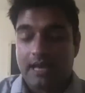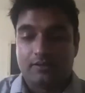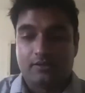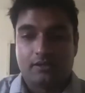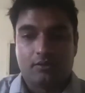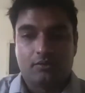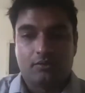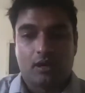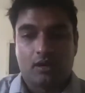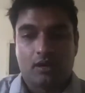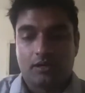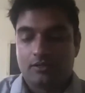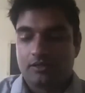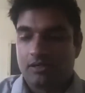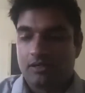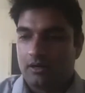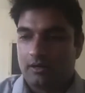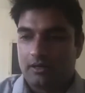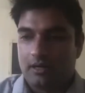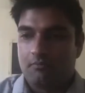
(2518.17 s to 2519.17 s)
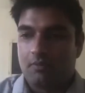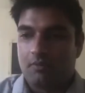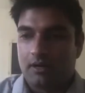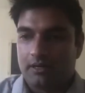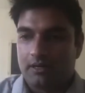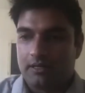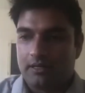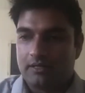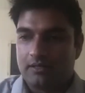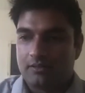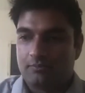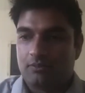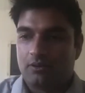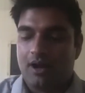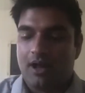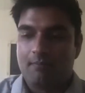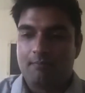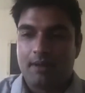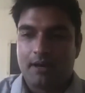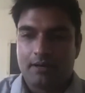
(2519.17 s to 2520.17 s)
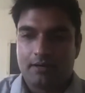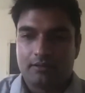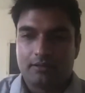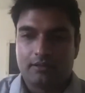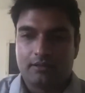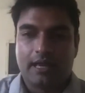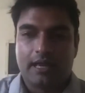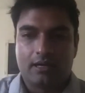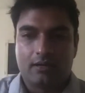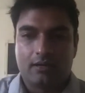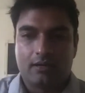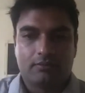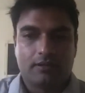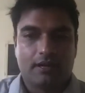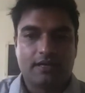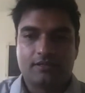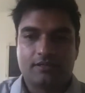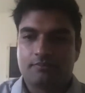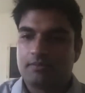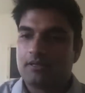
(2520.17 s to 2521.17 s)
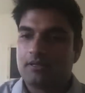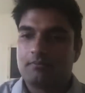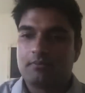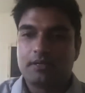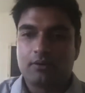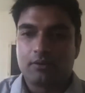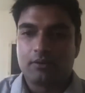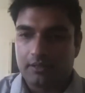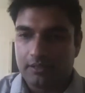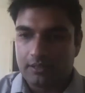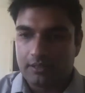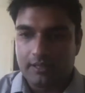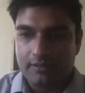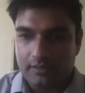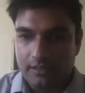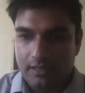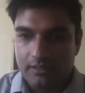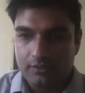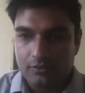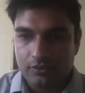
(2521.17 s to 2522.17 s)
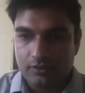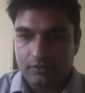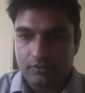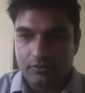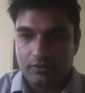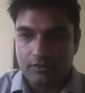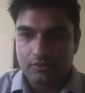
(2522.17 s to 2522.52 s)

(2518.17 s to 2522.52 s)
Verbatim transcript: so our target market is primarily enterprise B2B organizations.